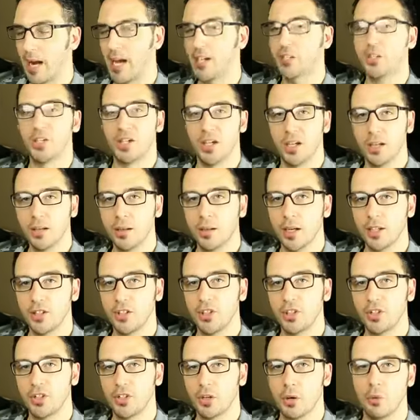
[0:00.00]
bashing it,
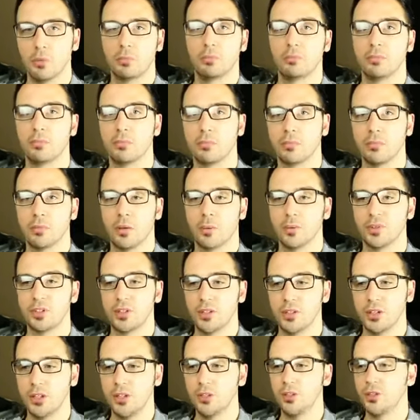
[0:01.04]
I
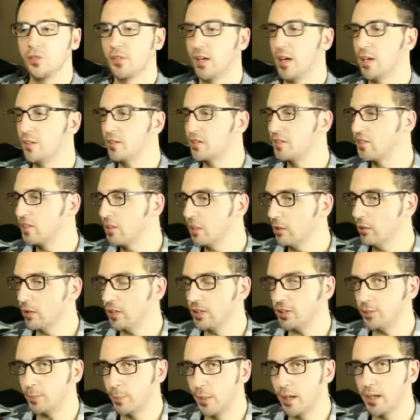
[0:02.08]
wasn't a huge fan of the
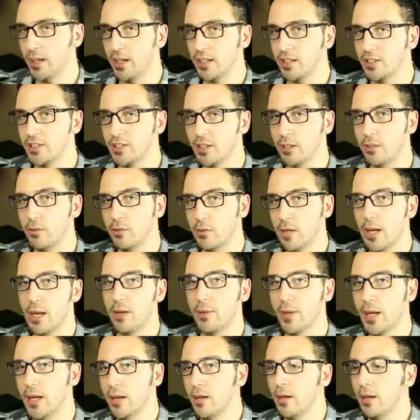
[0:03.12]
series, but I can tell you
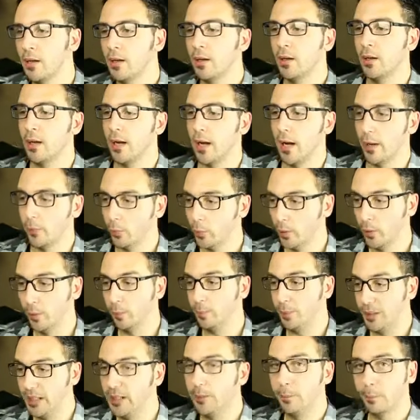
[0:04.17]
now that I will
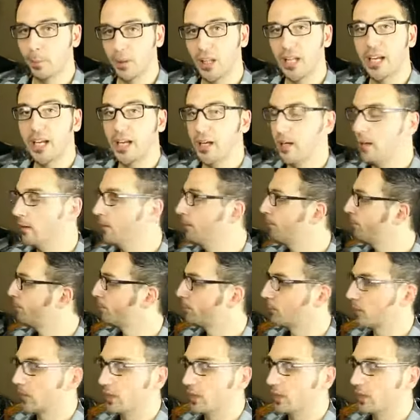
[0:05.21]
be playing